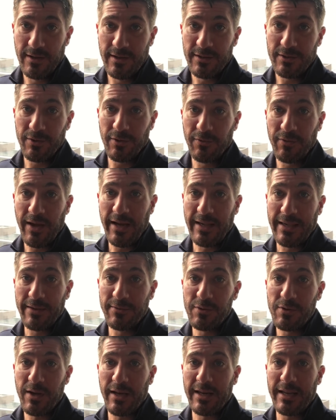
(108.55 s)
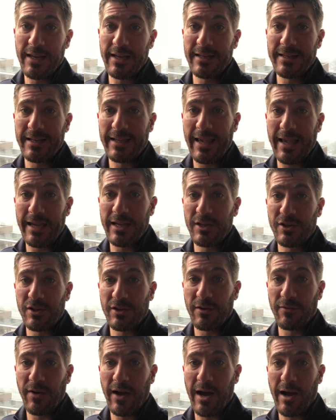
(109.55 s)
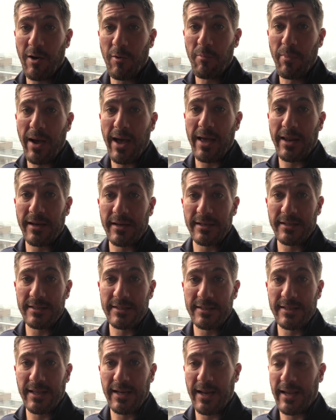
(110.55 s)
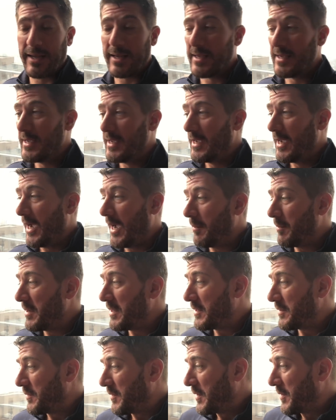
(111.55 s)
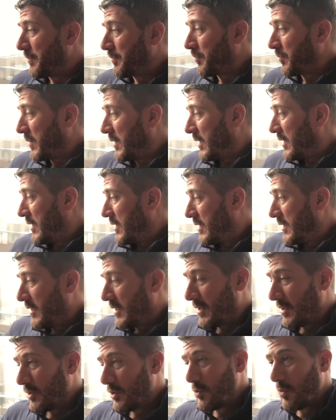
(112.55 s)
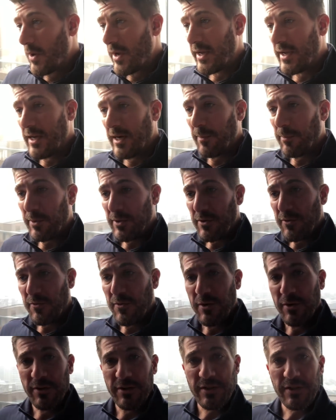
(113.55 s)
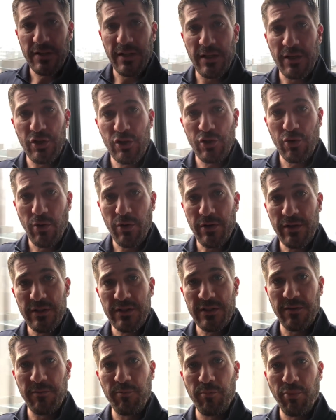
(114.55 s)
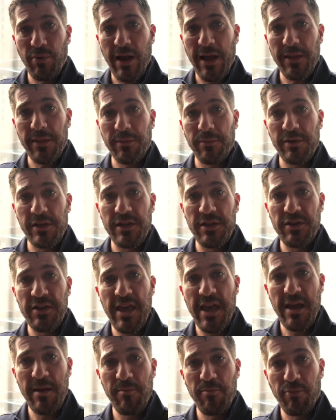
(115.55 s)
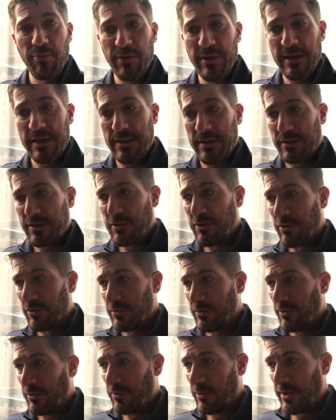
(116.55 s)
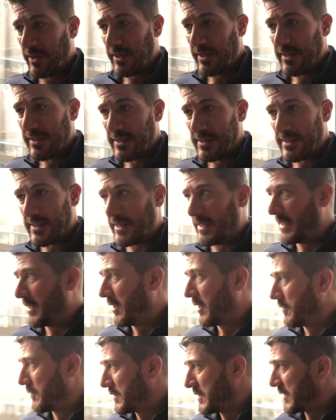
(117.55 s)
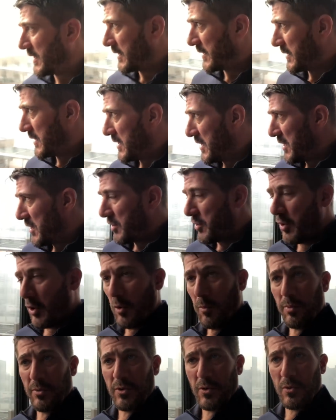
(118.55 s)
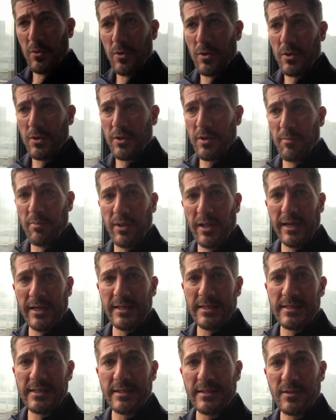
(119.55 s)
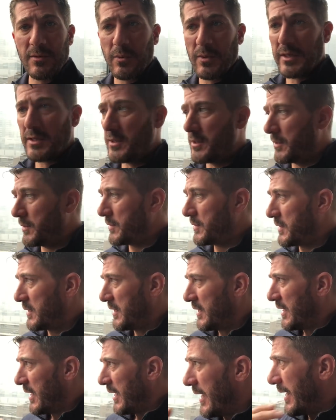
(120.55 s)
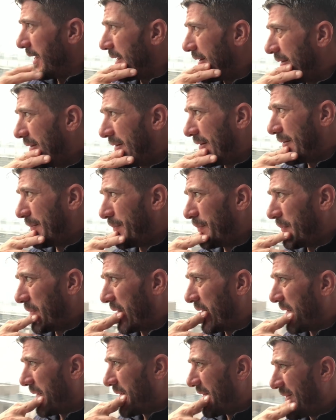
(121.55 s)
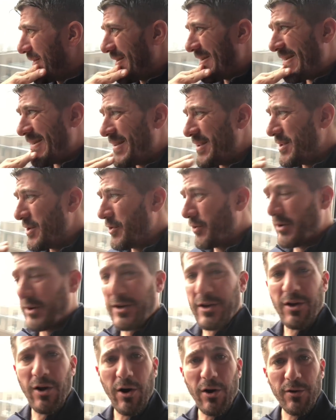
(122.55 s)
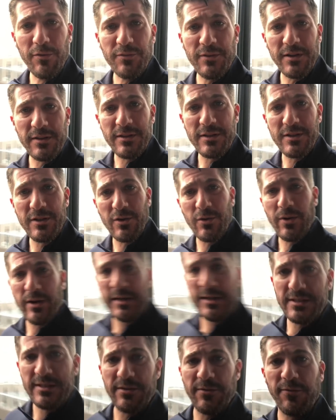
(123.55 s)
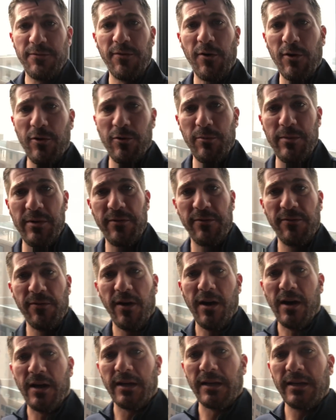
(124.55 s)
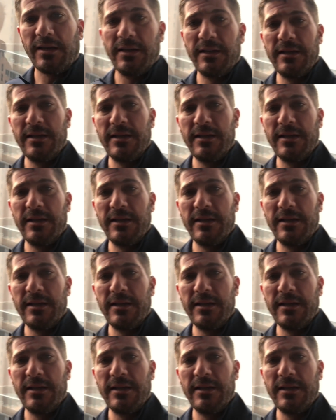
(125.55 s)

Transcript: So if that gives you any indication of how bad it is today, I mean, you wake up and you feel this like shortness of breath, like you can't breathe and you don't know what it is. And all of a sudden you open the blinds and the windows and you're engulfed in this crazy foam and fog.